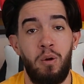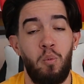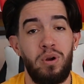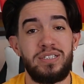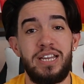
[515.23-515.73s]

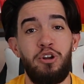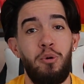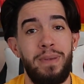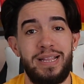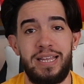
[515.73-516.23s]
Once they
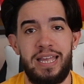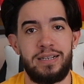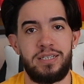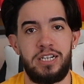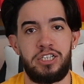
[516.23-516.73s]
don't make the
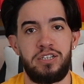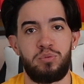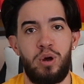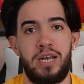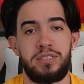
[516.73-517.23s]
Kansas City Chiefs
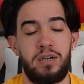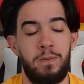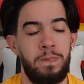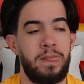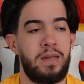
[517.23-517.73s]

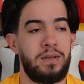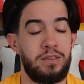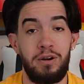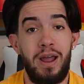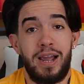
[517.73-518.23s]
roster,
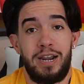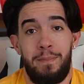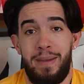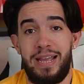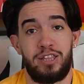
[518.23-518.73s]
they're not going to
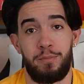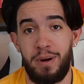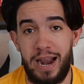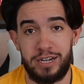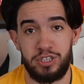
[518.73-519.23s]
make their
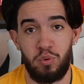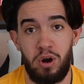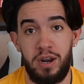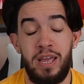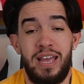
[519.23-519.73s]
practice
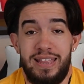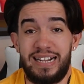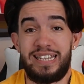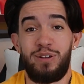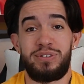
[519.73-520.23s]
squad.
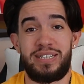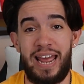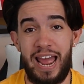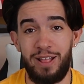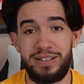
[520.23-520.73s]
That's how
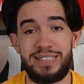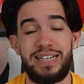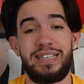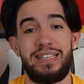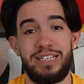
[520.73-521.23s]

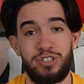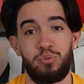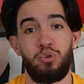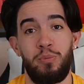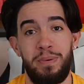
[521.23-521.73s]
talented this
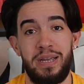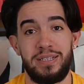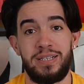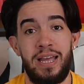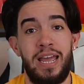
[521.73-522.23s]
group
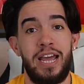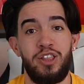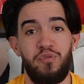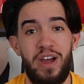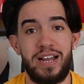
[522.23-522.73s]
is. And
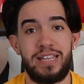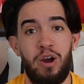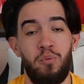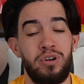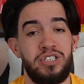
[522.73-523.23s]
the fact
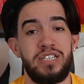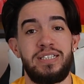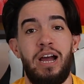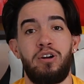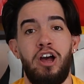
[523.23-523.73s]
that we're just
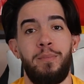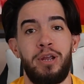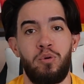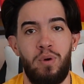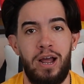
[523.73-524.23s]
now coming
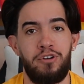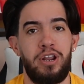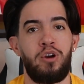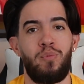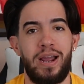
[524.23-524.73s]
around
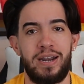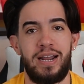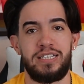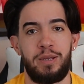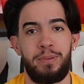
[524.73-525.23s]
and
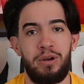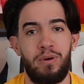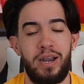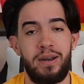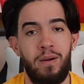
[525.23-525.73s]
recognizing
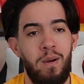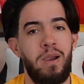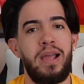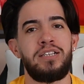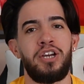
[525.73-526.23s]
Perine
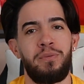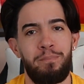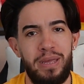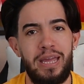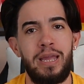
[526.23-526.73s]
is a
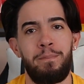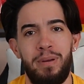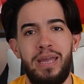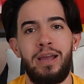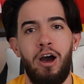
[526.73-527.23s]

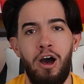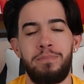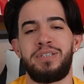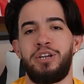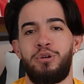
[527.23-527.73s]
big
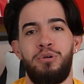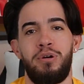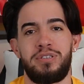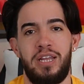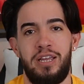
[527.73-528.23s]
ups and
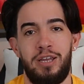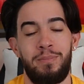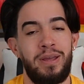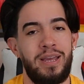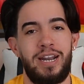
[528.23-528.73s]
kudos to
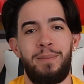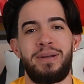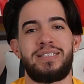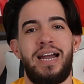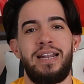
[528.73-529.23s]
him. And I'm
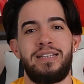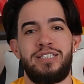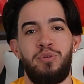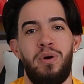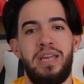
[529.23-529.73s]
excited to
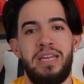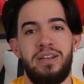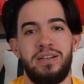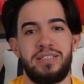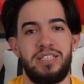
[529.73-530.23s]
see what he
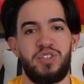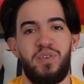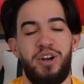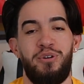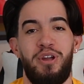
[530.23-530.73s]
does in this
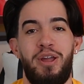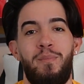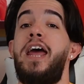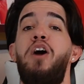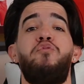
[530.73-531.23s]
final game.
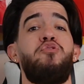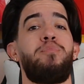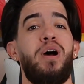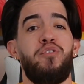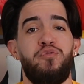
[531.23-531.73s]
Now for
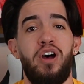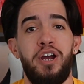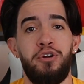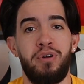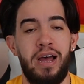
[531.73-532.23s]
my
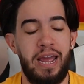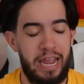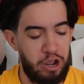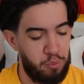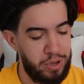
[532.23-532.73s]
final guy,
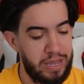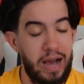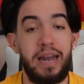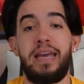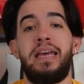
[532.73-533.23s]
and we
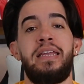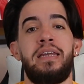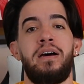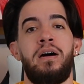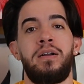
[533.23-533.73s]
got to end
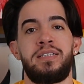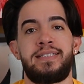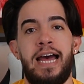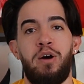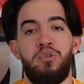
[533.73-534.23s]
it on a
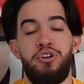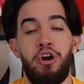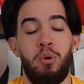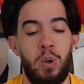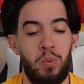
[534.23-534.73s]
sour
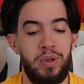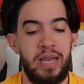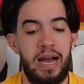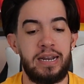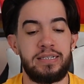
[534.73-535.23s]
note, and we
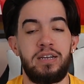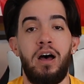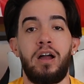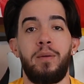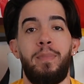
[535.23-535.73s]
got to
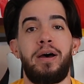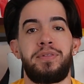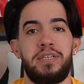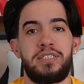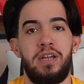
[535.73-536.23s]
talk about
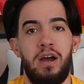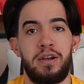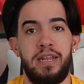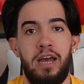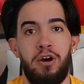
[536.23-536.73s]
the
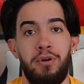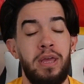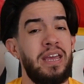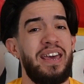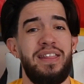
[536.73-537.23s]
stock down.
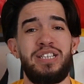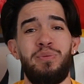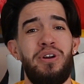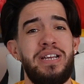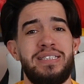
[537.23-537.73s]
And this
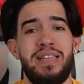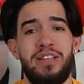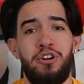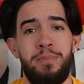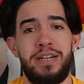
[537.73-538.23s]
one is a
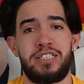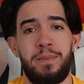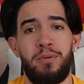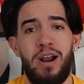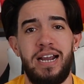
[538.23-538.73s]
little bit of
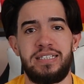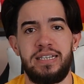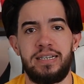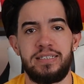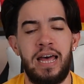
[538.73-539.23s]
surprising
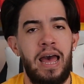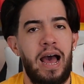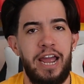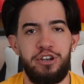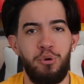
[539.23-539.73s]
because
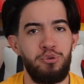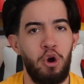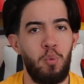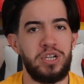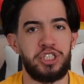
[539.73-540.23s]
I don't
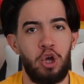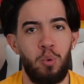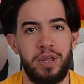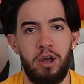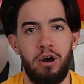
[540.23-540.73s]
know what's
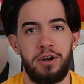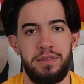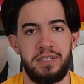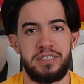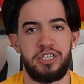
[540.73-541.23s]
going on
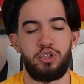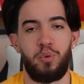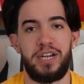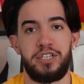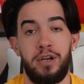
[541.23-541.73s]
in this
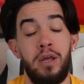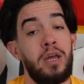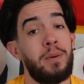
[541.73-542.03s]
situation.